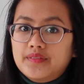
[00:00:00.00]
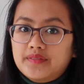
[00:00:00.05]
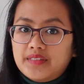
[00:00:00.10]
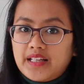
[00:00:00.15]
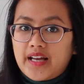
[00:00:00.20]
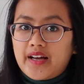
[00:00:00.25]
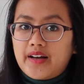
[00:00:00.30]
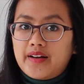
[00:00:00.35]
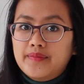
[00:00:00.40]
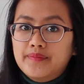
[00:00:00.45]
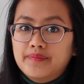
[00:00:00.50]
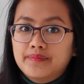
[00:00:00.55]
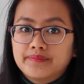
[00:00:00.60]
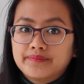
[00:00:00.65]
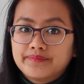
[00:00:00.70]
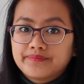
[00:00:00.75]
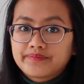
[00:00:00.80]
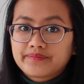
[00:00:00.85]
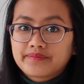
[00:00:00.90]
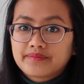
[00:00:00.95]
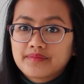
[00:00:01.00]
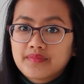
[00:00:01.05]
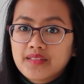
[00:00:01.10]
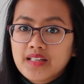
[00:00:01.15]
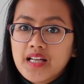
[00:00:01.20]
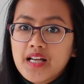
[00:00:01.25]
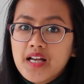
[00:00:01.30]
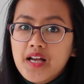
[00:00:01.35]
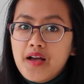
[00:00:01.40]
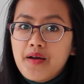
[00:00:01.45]
yeah,
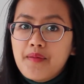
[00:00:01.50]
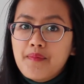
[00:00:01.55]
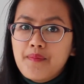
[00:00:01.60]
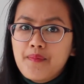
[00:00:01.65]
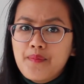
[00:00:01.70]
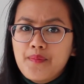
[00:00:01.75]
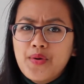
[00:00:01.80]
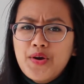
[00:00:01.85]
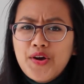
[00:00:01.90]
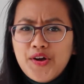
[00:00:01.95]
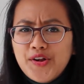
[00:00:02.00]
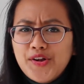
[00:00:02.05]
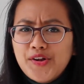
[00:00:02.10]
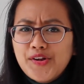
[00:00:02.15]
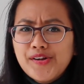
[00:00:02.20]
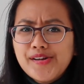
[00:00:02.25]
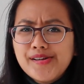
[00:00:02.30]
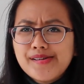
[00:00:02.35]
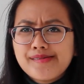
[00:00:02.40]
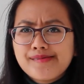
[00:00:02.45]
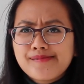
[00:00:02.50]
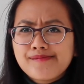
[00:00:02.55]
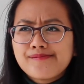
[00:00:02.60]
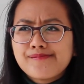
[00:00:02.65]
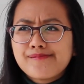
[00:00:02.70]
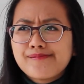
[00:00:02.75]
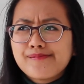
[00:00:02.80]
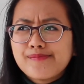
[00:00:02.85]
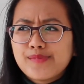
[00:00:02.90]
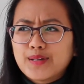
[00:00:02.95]
meh.
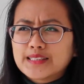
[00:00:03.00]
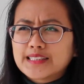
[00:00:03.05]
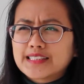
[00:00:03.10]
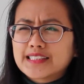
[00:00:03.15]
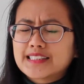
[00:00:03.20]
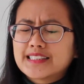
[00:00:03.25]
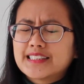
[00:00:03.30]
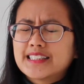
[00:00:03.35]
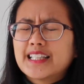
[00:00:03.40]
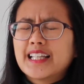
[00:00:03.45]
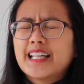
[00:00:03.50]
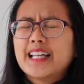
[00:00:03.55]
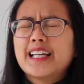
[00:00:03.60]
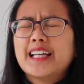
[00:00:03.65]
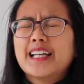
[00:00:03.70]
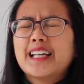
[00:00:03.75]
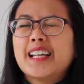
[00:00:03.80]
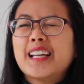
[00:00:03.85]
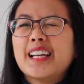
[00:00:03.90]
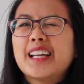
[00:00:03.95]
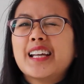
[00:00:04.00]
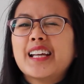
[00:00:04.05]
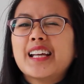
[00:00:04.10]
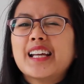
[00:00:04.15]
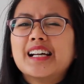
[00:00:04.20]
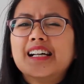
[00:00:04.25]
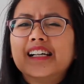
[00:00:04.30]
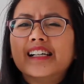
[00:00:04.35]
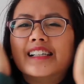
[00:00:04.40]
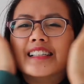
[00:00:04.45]
What's
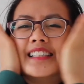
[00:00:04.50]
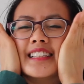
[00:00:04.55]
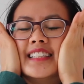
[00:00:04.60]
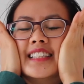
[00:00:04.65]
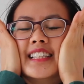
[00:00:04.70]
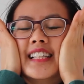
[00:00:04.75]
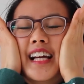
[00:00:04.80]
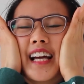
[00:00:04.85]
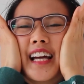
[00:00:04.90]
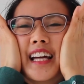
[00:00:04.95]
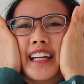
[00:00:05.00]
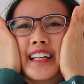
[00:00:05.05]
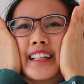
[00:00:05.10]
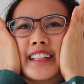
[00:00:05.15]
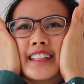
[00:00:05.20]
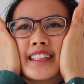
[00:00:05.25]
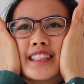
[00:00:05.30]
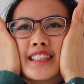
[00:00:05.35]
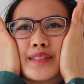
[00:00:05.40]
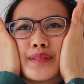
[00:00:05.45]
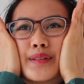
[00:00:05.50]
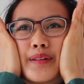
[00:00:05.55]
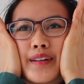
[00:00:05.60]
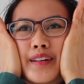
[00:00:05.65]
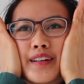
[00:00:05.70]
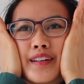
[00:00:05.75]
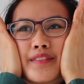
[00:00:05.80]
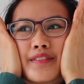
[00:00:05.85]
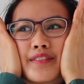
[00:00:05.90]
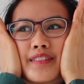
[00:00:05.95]
the English
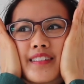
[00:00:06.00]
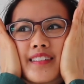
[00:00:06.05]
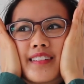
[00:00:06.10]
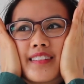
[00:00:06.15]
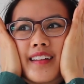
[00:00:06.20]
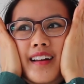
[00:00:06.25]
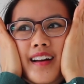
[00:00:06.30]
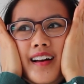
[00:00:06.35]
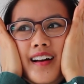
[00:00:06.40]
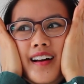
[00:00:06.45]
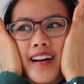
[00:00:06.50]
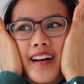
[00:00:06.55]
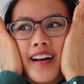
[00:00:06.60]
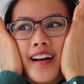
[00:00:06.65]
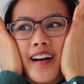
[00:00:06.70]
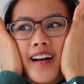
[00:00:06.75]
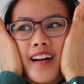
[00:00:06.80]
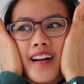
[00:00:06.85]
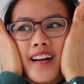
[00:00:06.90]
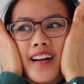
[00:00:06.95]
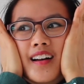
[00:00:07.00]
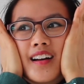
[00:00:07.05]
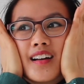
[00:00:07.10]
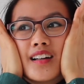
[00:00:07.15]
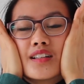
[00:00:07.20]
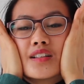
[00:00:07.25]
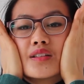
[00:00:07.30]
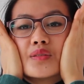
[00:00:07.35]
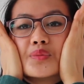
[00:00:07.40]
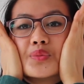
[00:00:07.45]
word for
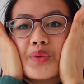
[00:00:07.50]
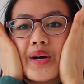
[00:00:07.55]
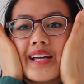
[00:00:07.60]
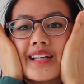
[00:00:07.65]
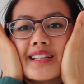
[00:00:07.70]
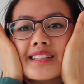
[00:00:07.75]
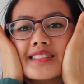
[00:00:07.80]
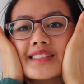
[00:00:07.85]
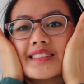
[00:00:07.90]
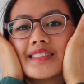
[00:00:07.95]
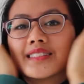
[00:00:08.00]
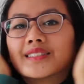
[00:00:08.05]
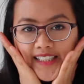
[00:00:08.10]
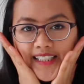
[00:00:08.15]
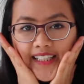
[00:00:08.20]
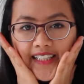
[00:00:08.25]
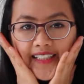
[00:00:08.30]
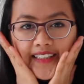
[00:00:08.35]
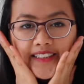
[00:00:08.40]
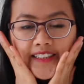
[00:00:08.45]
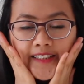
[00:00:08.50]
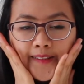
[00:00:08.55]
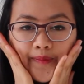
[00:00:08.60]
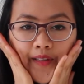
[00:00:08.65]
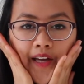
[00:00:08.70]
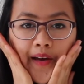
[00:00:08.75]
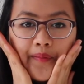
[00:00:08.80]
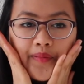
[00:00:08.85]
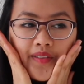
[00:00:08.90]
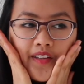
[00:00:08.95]
that? Waste. Yeah,
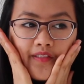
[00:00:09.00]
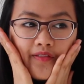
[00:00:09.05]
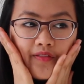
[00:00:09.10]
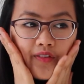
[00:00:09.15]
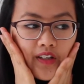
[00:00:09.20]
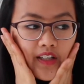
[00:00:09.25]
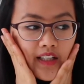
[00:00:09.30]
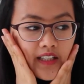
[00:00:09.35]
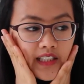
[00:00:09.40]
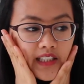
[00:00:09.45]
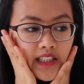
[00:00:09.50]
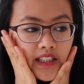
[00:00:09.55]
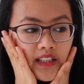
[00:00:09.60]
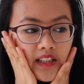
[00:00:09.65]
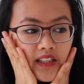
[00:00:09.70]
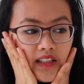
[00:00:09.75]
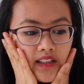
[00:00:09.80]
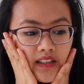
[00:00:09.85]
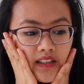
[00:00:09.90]
sometimes I forget